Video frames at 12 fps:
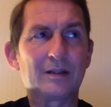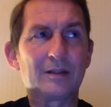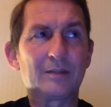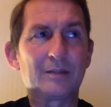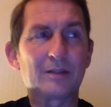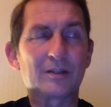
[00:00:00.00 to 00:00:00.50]

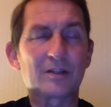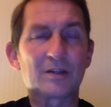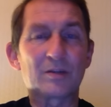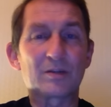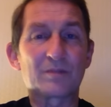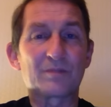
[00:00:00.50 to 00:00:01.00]
because he
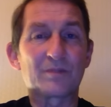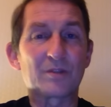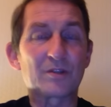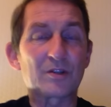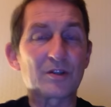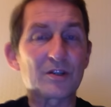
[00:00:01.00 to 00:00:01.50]
was
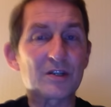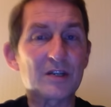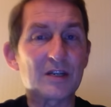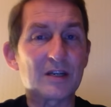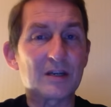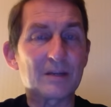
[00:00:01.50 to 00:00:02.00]
first on the
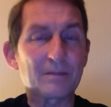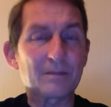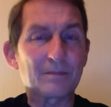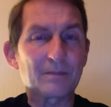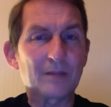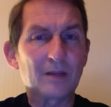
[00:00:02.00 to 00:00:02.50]
scene.
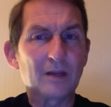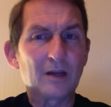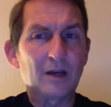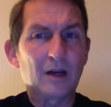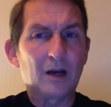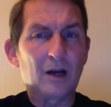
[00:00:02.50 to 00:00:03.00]

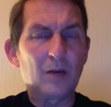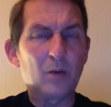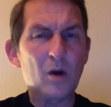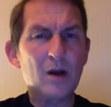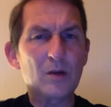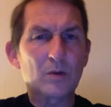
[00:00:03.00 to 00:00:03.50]
And
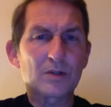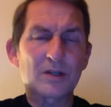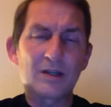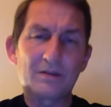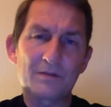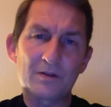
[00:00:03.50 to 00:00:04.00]
why was
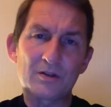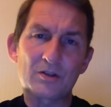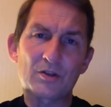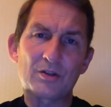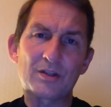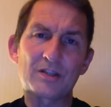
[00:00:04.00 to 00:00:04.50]
he first
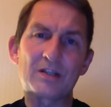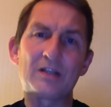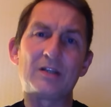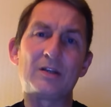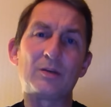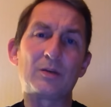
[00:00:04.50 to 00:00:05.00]
on the
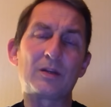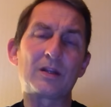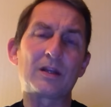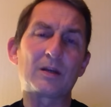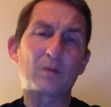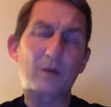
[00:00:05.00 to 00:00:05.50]
scene, you would
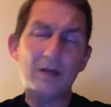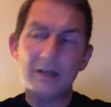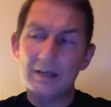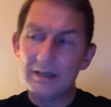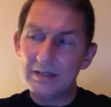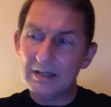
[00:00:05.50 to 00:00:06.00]
think? Why
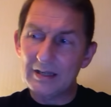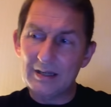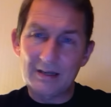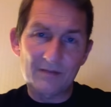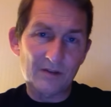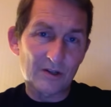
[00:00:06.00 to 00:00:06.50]
is he
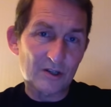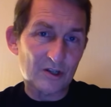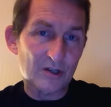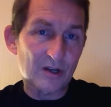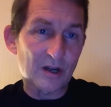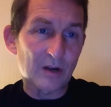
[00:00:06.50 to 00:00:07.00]
first to
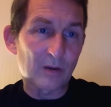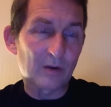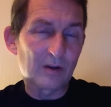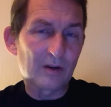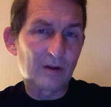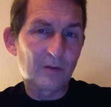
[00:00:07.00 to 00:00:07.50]
know?
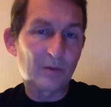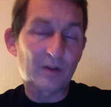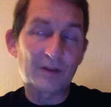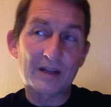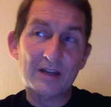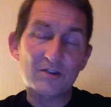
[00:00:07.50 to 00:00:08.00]
Well,
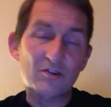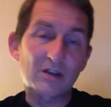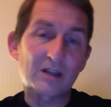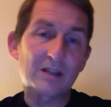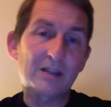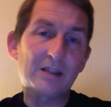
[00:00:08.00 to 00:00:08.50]

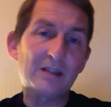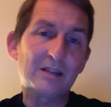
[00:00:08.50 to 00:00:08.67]
naturally,